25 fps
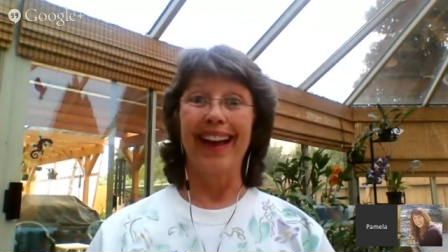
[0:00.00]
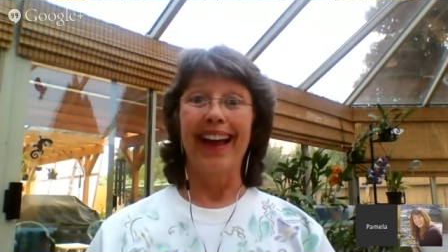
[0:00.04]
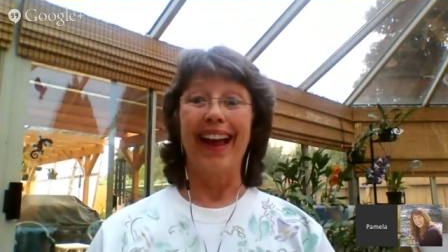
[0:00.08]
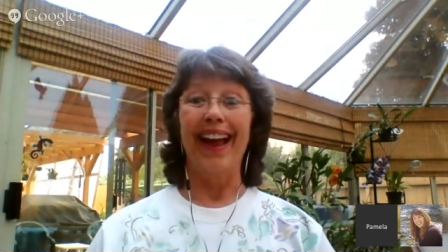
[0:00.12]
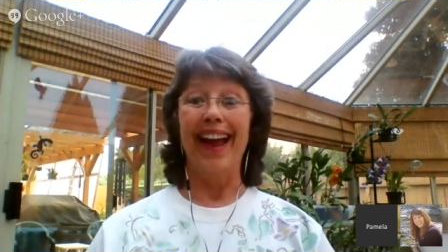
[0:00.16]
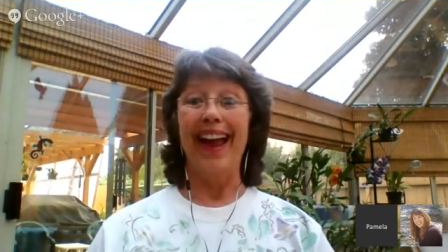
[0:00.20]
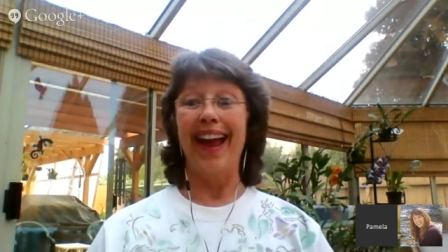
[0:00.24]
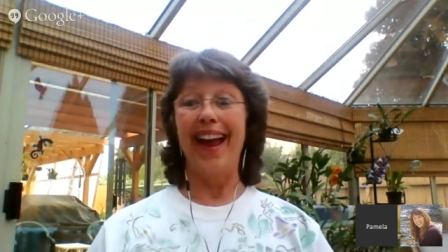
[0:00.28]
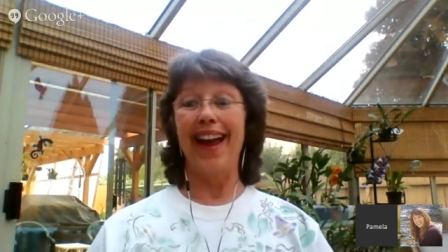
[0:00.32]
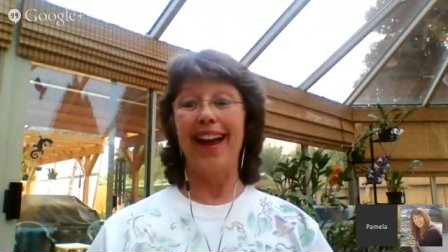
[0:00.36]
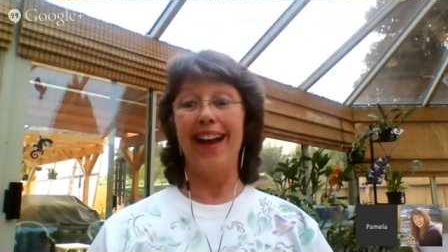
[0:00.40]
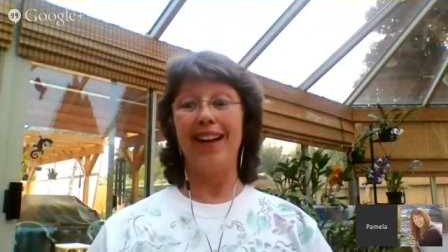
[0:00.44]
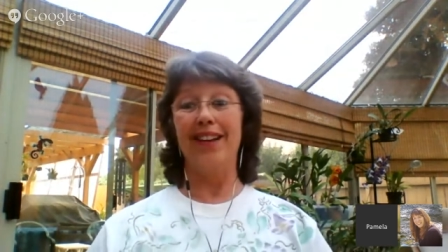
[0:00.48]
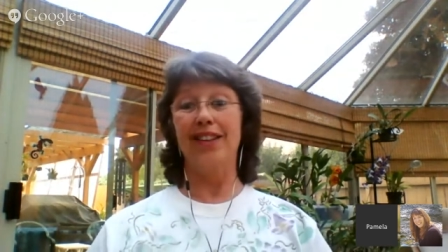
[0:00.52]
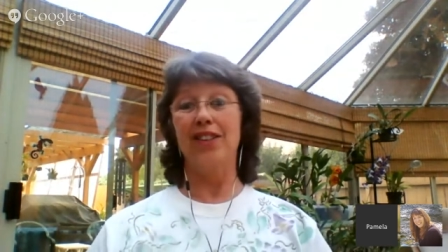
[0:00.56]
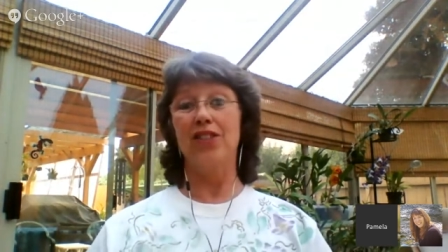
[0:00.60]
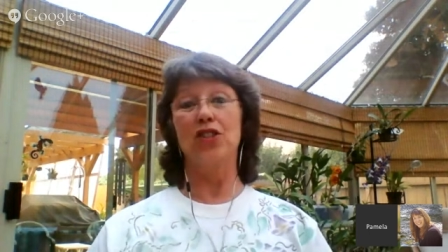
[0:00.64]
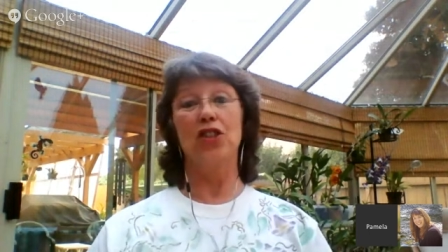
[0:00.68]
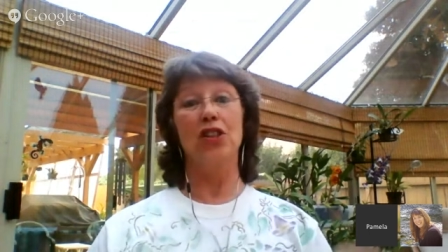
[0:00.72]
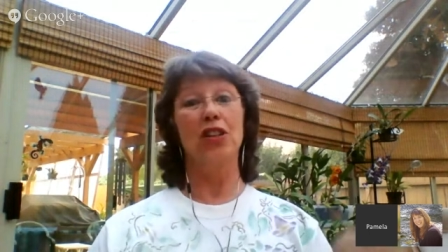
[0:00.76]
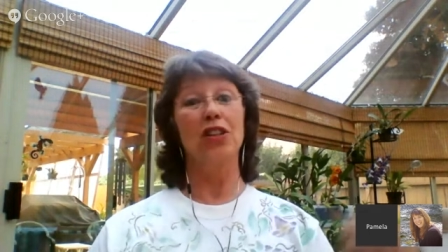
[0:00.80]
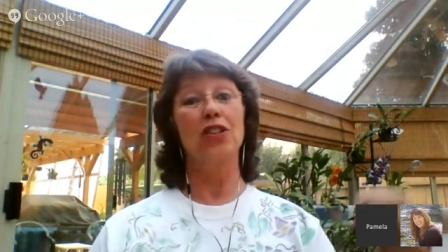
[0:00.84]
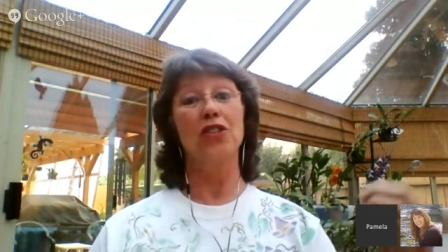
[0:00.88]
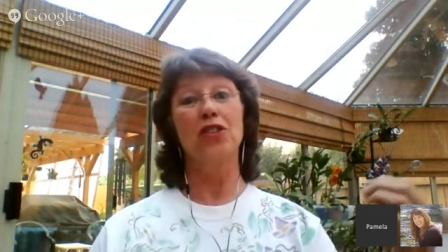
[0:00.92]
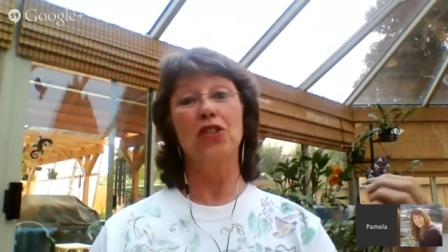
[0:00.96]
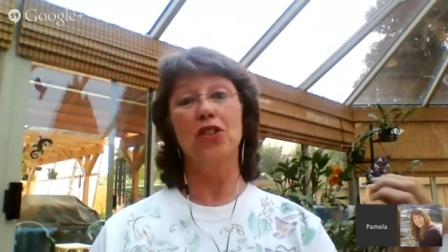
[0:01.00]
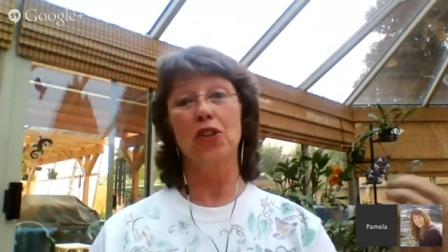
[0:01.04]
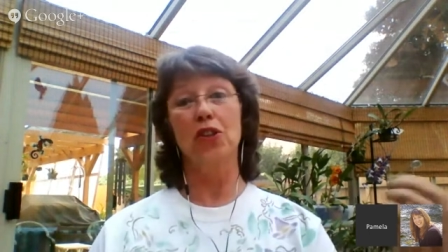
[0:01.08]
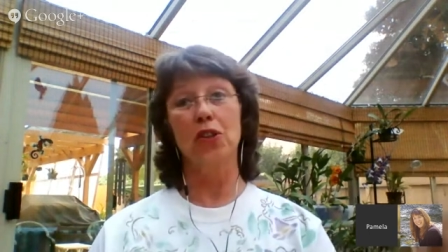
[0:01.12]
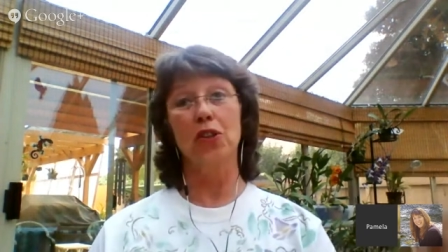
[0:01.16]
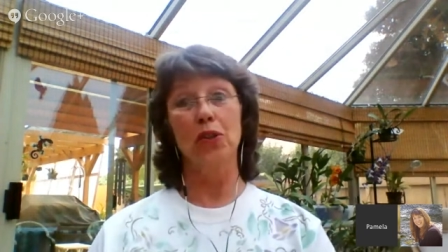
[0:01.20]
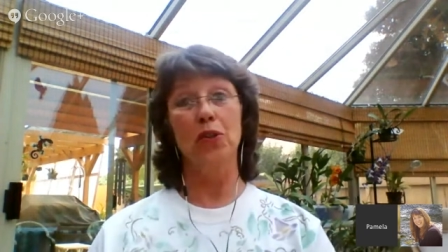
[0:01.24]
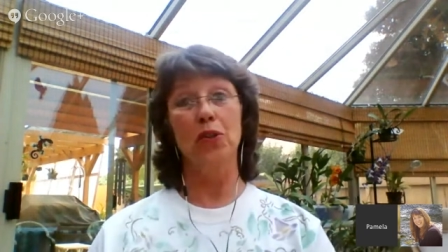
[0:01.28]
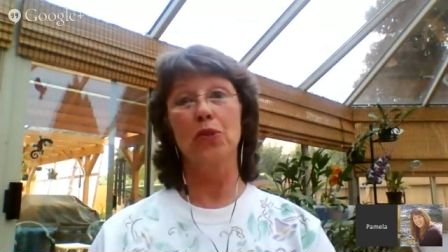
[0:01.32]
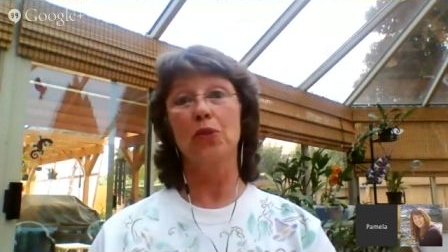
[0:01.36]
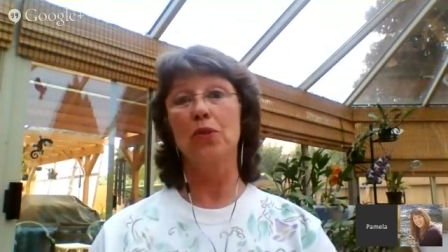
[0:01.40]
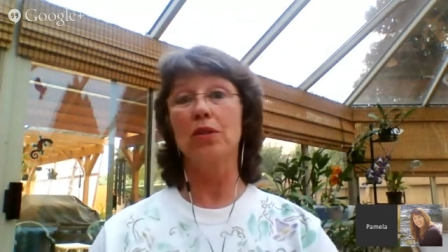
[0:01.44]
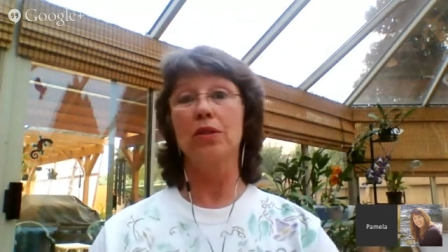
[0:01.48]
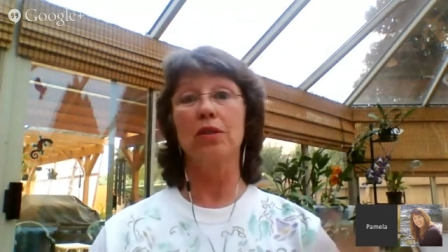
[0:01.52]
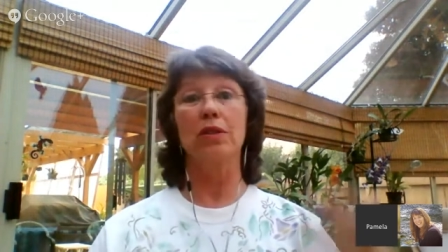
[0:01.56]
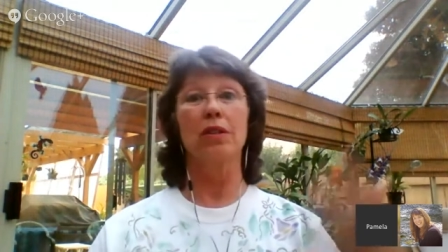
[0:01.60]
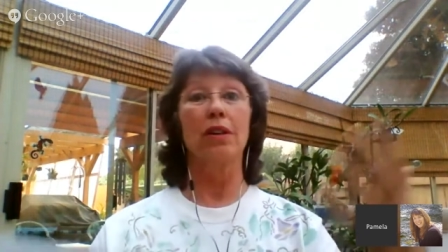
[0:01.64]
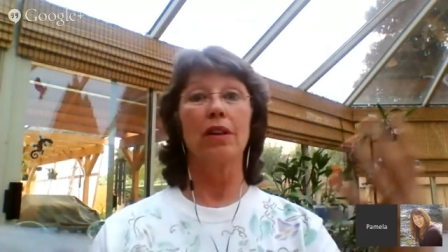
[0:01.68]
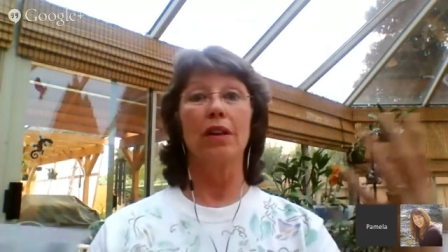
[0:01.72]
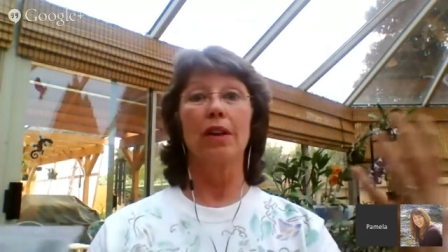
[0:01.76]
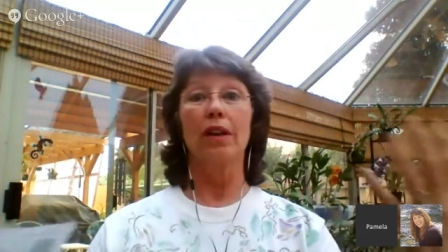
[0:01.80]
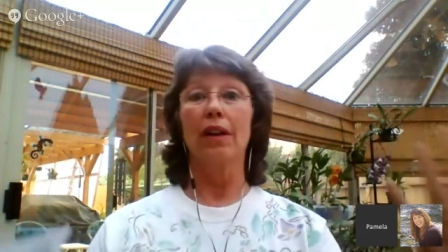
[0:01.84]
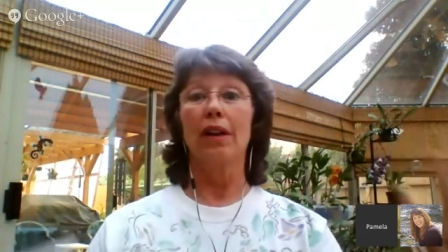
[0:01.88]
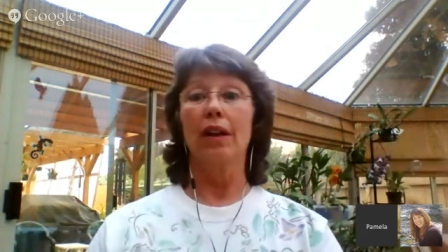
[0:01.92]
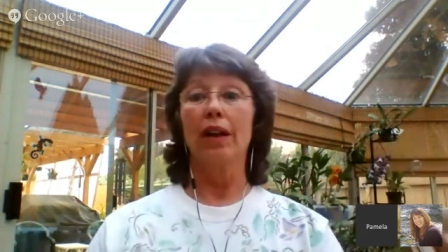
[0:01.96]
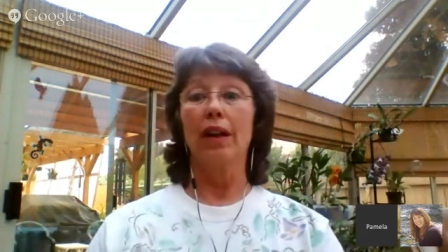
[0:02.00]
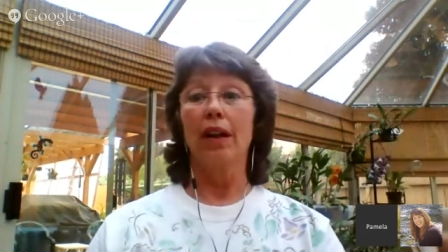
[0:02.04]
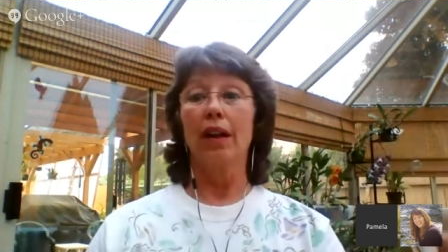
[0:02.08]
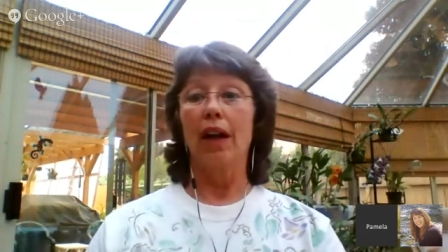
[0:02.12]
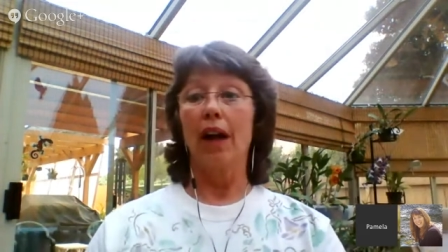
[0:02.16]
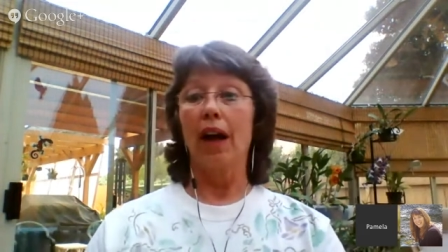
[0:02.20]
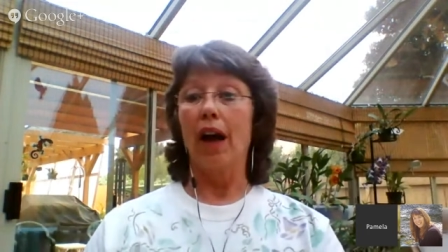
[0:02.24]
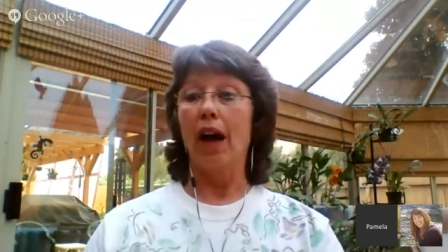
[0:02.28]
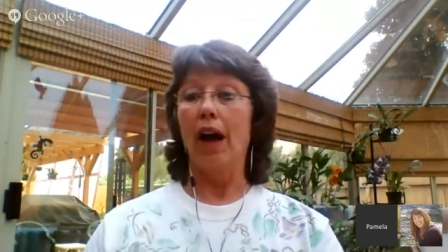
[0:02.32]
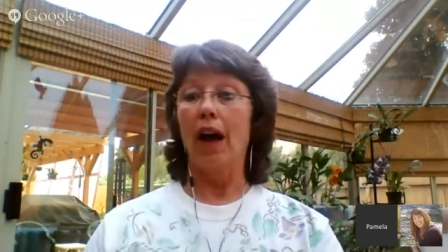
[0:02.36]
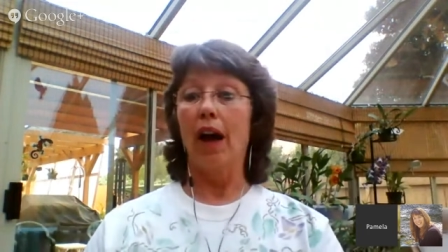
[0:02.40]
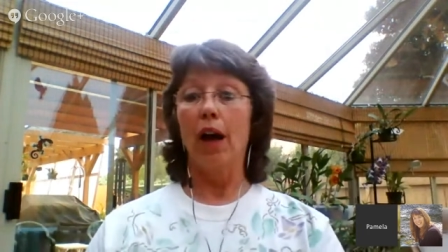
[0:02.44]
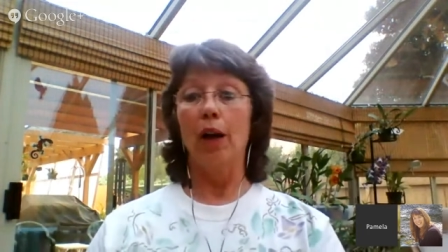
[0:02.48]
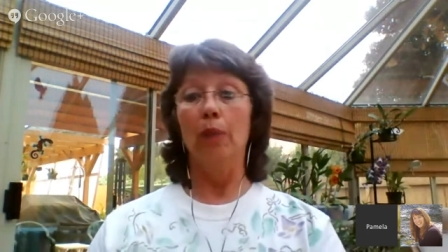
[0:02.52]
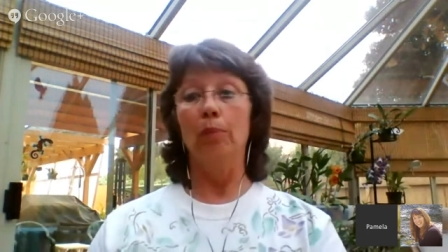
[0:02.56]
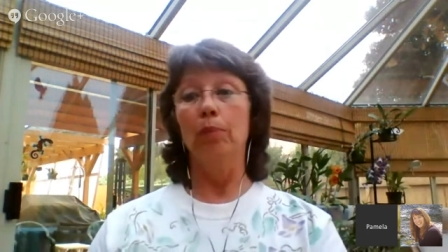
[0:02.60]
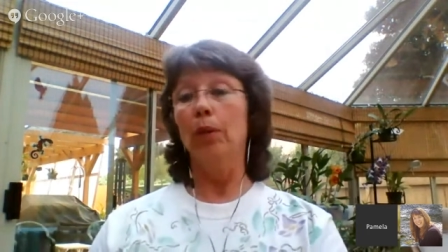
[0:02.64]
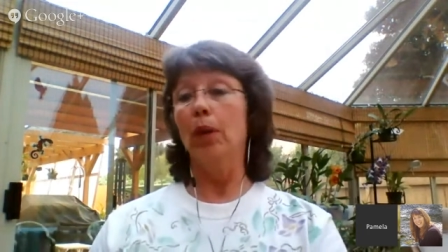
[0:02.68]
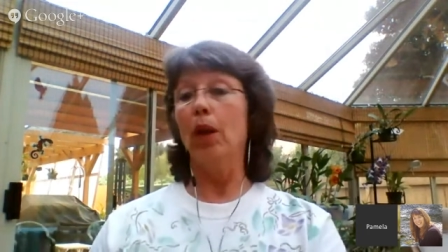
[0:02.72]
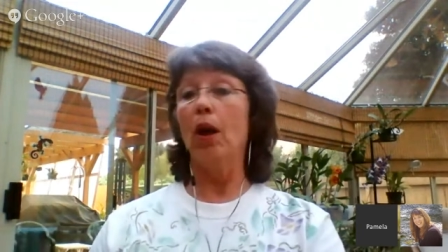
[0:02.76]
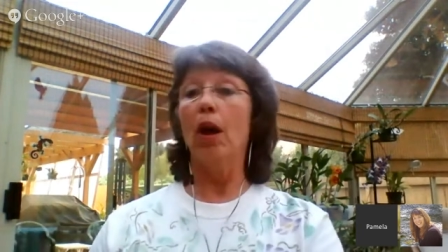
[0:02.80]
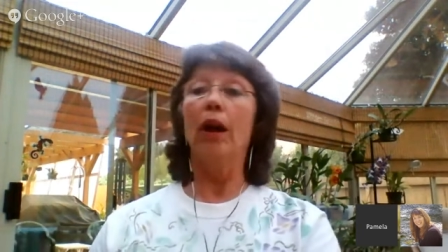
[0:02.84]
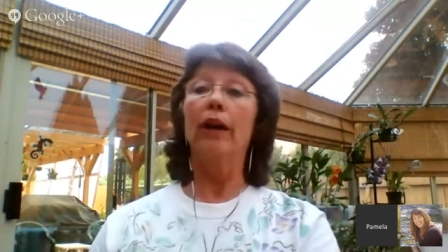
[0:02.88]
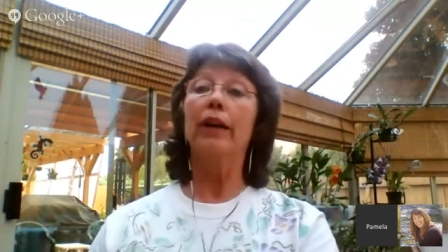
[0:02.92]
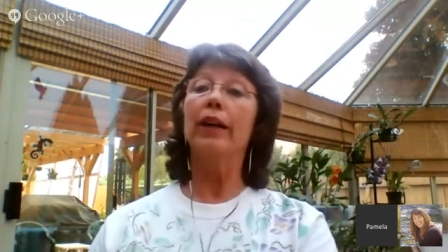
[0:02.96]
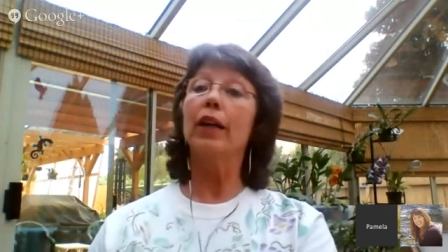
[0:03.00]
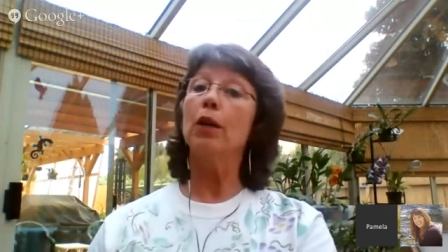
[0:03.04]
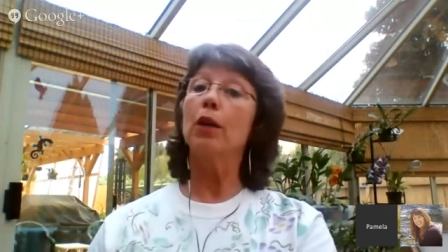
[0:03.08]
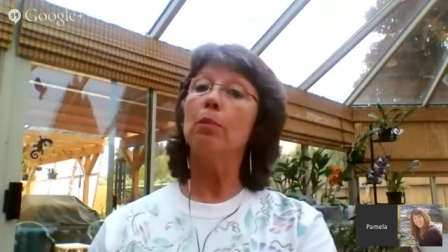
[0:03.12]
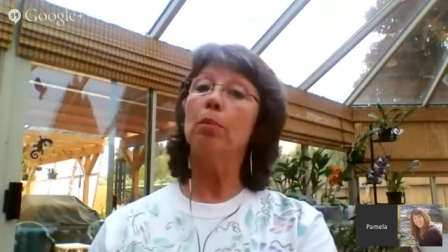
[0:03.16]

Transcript: and she's used a blogging